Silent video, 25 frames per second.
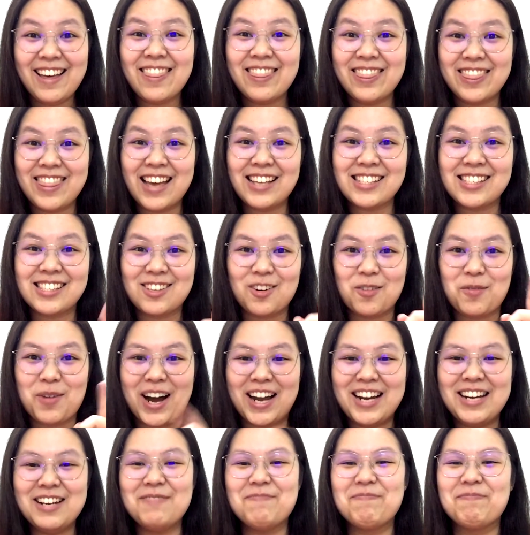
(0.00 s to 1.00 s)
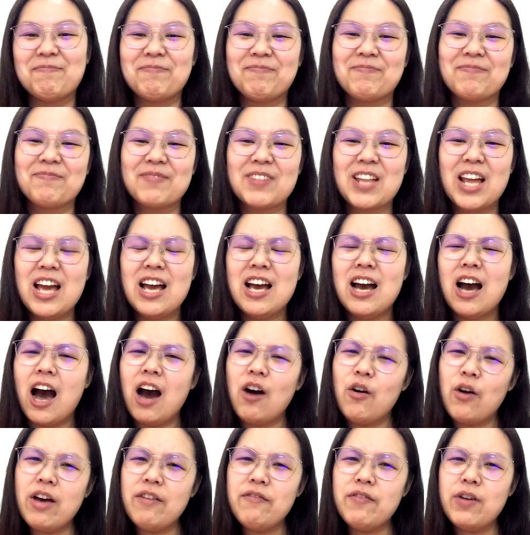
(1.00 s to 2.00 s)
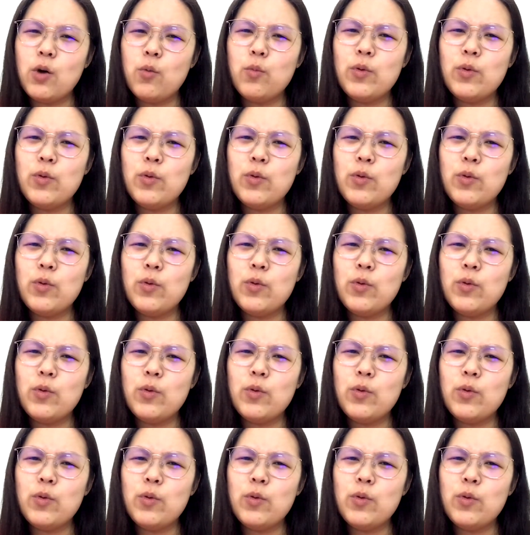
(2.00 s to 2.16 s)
That's the one. However,